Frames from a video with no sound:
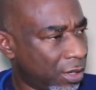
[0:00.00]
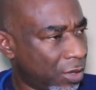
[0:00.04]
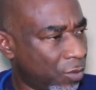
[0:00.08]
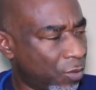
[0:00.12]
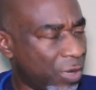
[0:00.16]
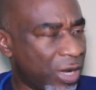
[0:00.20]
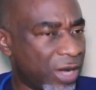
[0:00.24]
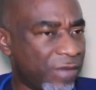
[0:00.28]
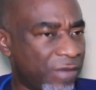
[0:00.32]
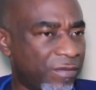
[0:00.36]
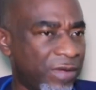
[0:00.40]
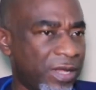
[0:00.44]

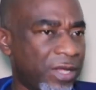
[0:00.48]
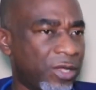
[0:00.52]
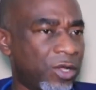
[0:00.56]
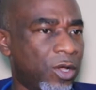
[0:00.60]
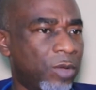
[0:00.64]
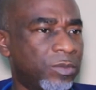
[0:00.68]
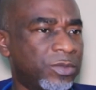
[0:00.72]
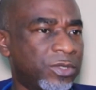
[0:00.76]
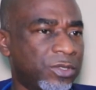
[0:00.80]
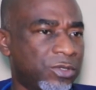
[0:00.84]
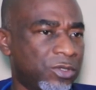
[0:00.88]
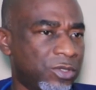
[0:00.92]
whenever he
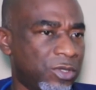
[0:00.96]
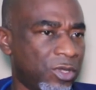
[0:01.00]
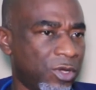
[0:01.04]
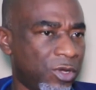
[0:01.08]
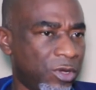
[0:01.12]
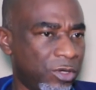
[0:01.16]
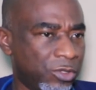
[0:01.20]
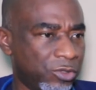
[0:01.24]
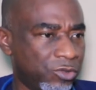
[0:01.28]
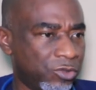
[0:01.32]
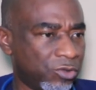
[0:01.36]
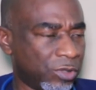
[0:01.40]
comes into the
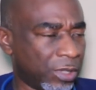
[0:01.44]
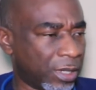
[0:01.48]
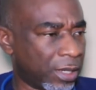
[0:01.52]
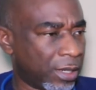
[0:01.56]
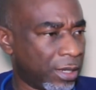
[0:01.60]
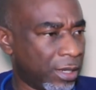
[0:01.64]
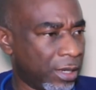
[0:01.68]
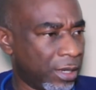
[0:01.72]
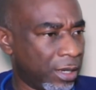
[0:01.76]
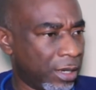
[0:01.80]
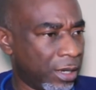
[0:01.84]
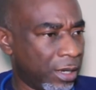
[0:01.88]
country.
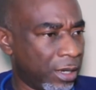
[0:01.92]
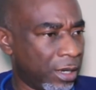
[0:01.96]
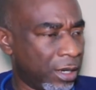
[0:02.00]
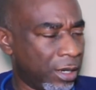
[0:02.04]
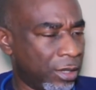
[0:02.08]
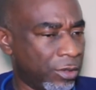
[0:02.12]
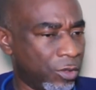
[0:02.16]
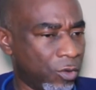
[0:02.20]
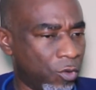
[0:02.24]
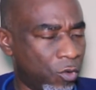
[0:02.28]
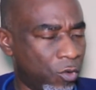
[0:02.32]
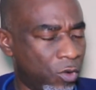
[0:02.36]

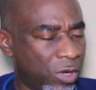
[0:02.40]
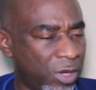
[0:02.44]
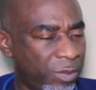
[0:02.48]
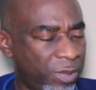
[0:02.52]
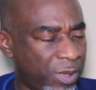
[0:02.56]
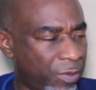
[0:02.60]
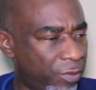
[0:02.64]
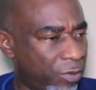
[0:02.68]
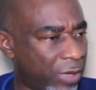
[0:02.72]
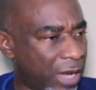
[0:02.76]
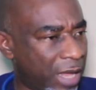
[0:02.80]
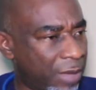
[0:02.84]
The only
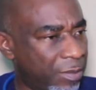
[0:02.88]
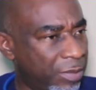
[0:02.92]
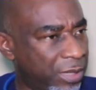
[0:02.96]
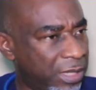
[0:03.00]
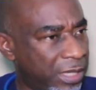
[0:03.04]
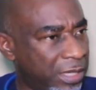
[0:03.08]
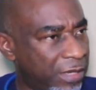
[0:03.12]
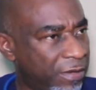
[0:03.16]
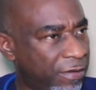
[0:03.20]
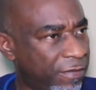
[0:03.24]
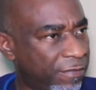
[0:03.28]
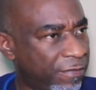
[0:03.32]
people I
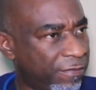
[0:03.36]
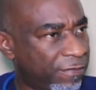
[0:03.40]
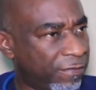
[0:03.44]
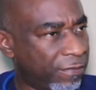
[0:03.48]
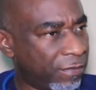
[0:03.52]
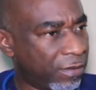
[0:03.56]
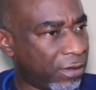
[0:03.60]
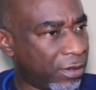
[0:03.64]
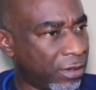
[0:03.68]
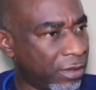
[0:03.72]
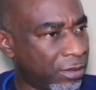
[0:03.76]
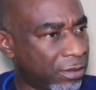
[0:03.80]
believe
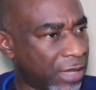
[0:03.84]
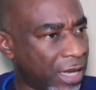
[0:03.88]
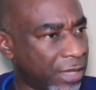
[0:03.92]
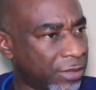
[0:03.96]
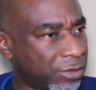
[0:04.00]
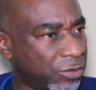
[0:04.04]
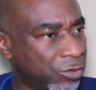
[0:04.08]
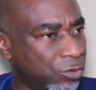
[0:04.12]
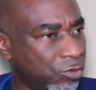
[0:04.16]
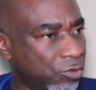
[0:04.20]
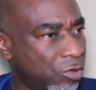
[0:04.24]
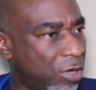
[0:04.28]

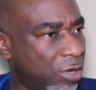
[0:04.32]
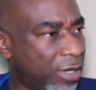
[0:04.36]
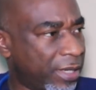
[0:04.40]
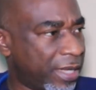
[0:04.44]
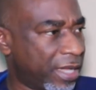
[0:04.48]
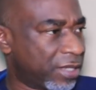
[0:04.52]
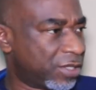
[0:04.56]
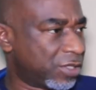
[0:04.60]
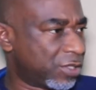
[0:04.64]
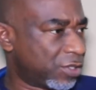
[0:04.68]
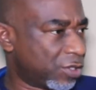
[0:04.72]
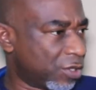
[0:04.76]
that do not
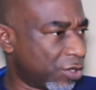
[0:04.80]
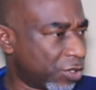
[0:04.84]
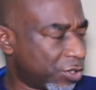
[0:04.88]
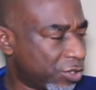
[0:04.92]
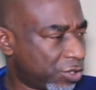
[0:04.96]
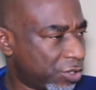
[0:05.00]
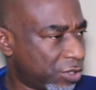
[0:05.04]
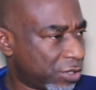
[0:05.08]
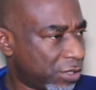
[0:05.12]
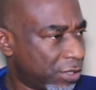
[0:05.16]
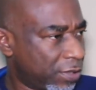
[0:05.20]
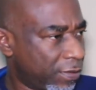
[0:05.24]
get
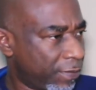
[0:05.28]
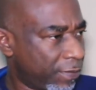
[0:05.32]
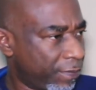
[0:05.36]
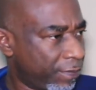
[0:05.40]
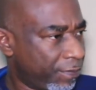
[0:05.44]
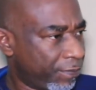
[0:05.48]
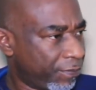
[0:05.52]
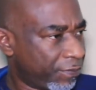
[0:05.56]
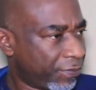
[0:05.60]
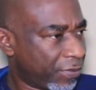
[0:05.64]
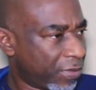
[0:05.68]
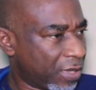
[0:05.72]
searched
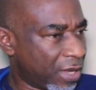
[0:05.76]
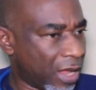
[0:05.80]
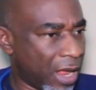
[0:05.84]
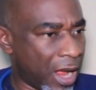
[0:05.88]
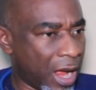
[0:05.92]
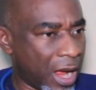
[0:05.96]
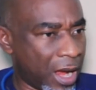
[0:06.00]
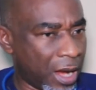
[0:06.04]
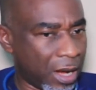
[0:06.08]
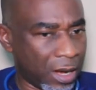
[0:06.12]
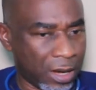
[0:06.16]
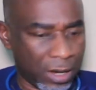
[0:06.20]

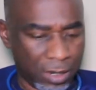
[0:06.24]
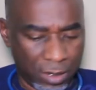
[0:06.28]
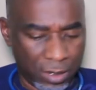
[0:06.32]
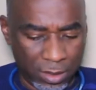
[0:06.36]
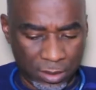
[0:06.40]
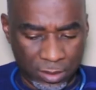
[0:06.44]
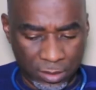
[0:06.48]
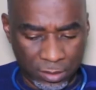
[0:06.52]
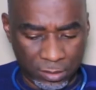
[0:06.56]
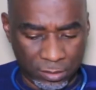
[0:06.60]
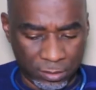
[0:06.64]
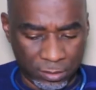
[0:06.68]
are